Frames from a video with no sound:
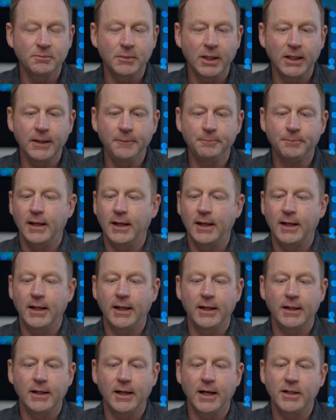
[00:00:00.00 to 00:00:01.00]
me,
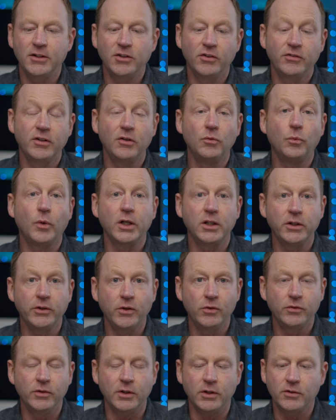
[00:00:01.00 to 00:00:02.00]
and I just didn't want to
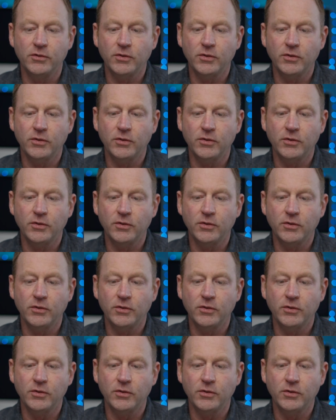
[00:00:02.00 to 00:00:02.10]
use it.